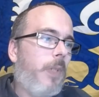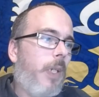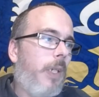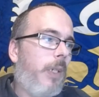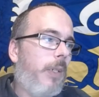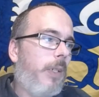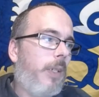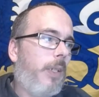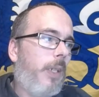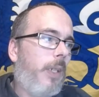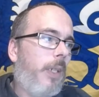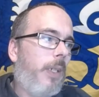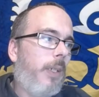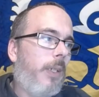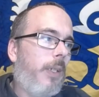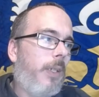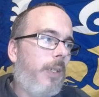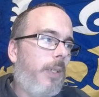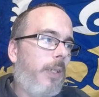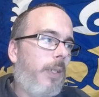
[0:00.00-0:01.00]
And
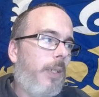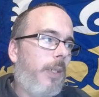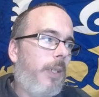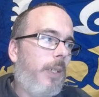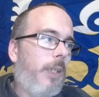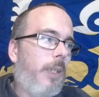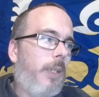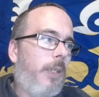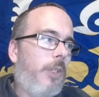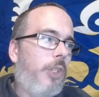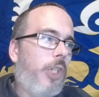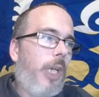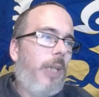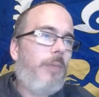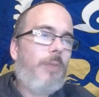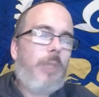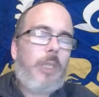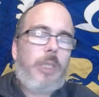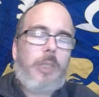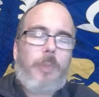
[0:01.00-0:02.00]

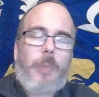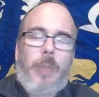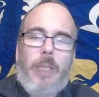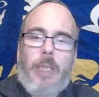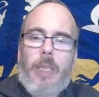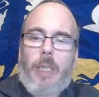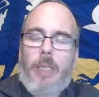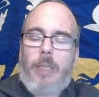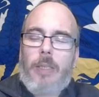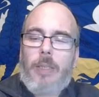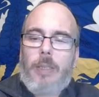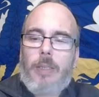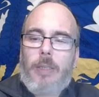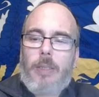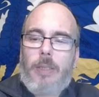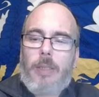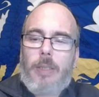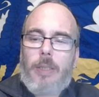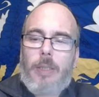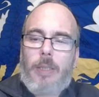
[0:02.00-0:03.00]
generally speaking,
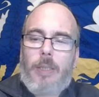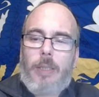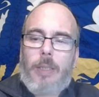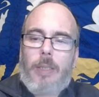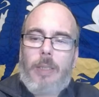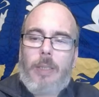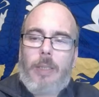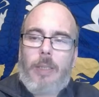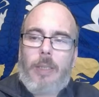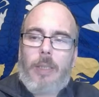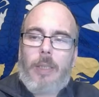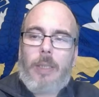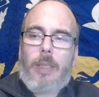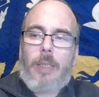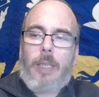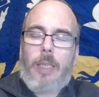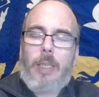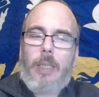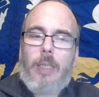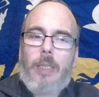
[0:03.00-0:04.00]
I
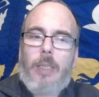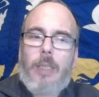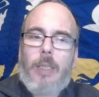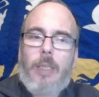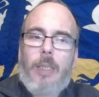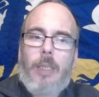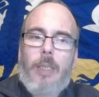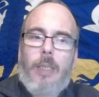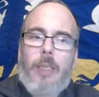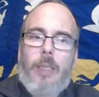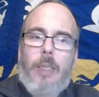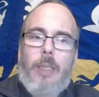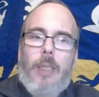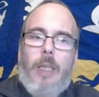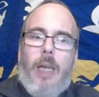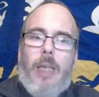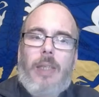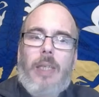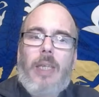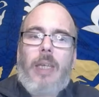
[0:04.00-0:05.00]

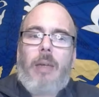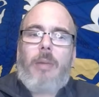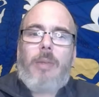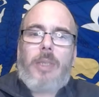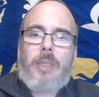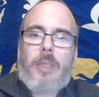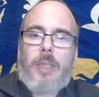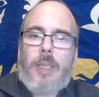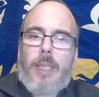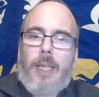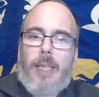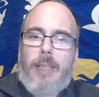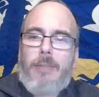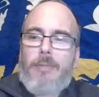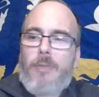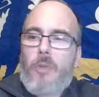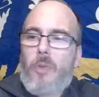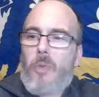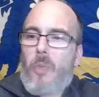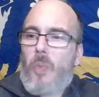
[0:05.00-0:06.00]
think it was kind of
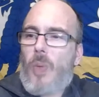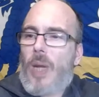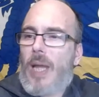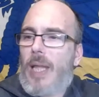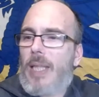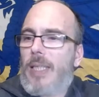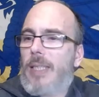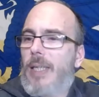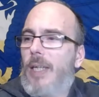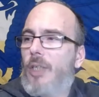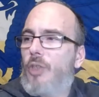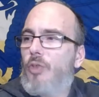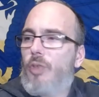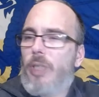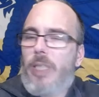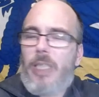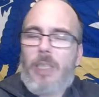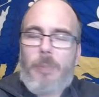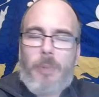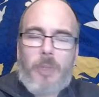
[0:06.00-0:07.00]
well
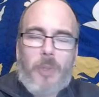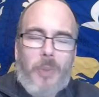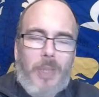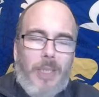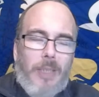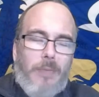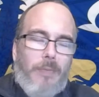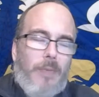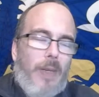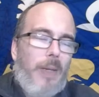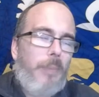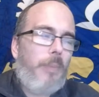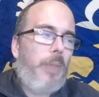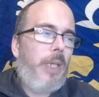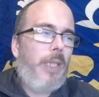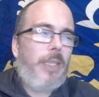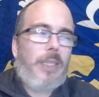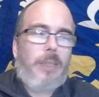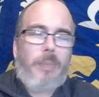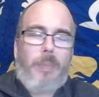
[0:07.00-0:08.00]
agreed between the fan
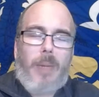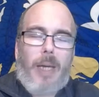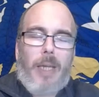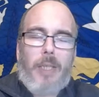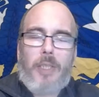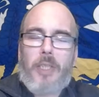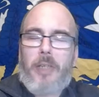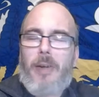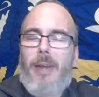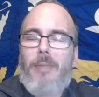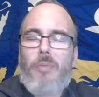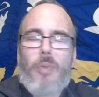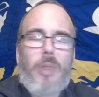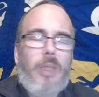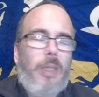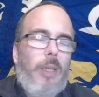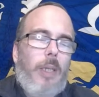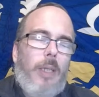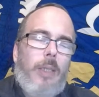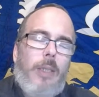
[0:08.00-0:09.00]
base, the manager,
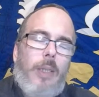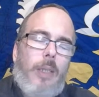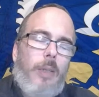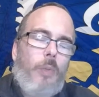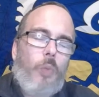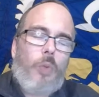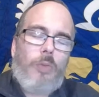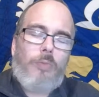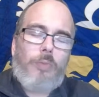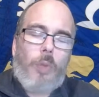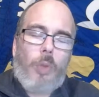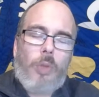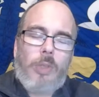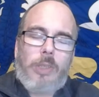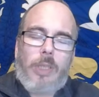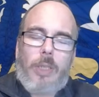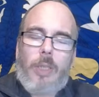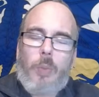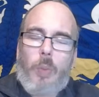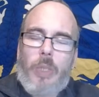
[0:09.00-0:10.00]
everyone. And
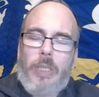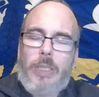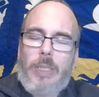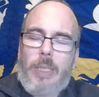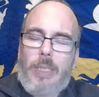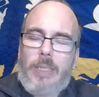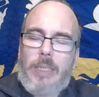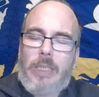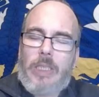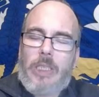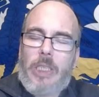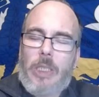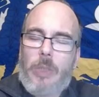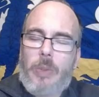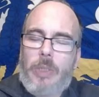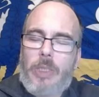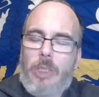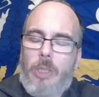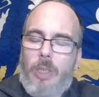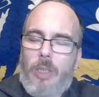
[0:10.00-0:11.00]
Rawls and Wintle as a two
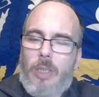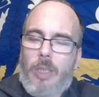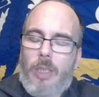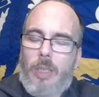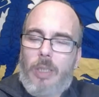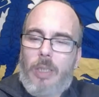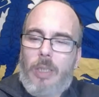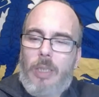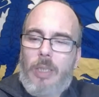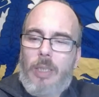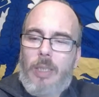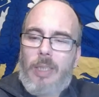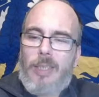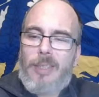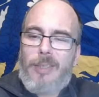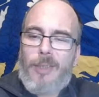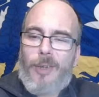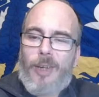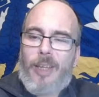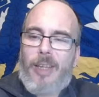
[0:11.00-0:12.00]
was not it
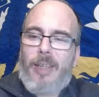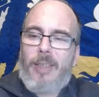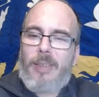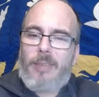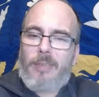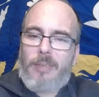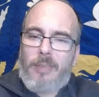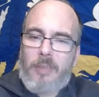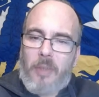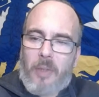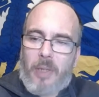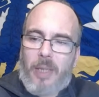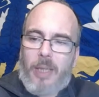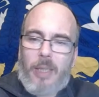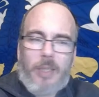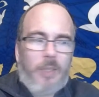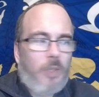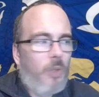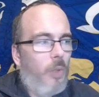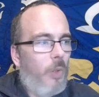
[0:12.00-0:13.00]

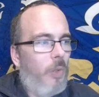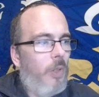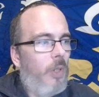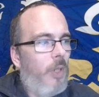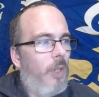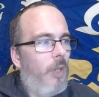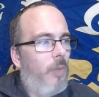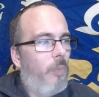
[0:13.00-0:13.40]
at all.